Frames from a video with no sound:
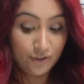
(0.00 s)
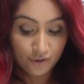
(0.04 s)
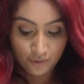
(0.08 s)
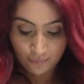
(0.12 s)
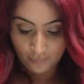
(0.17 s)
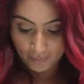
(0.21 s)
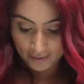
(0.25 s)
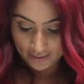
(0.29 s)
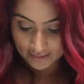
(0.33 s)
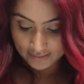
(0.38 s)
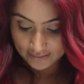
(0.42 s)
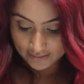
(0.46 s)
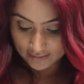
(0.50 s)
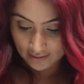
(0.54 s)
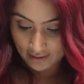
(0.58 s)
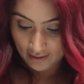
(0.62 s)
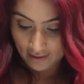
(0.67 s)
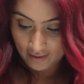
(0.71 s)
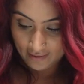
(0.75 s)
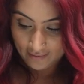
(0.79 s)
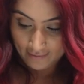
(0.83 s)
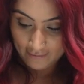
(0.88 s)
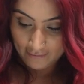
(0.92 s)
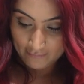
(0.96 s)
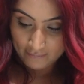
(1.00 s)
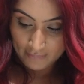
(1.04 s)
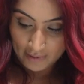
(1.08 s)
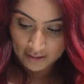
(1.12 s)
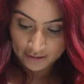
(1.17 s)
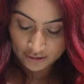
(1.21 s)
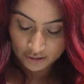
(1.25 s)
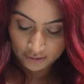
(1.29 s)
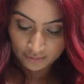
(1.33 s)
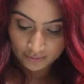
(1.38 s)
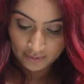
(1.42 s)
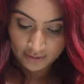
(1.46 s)
your rice and
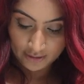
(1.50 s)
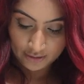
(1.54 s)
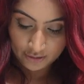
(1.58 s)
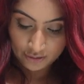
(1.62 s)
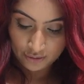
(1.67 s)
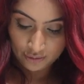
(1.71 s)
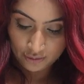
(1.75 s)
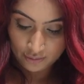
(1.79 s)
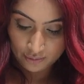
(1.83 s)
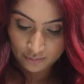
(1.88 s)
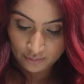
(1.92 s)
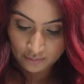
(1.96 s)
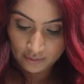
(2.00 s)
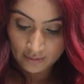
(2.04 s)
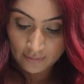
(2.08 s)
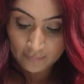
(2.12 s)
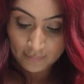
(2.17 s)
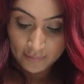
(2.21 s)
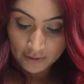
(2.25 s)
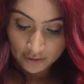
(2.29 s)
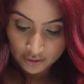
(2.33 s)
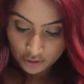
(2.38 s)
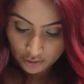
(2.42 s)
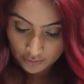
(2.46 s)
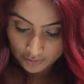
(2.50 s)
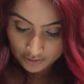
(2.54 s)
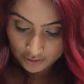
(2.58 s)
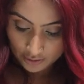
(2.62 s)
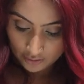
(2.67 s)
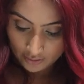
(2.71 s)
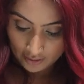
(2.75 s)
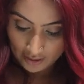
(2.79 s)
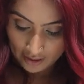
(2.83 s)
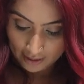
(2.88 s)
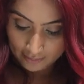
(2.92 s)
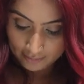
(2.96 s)
measure it to 200
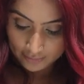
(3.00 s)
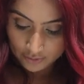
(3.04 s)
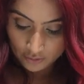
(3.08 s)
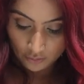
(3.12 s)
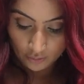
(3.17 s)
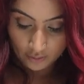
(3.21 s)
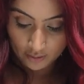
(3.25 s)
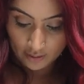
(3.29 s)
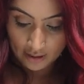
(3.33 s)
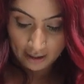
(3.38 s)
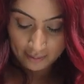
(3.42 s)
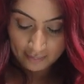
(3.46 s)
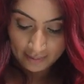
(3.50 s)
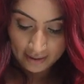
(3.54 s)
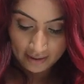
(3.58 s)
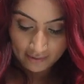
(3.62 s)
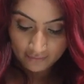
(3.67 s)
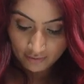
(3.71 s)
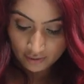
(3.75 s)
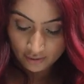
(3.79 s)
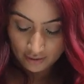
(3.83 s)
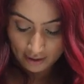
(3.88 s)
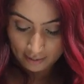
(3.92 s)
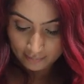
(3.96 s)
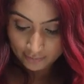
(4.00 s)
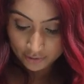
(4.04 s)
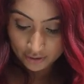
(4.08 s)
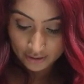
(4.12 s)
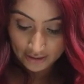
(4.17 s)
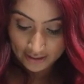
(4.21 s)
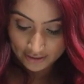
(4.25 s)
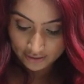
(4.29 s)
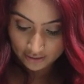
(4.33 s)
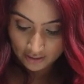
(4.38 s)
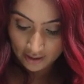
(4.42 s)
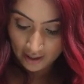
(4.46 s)
grams or how many of grams you guys are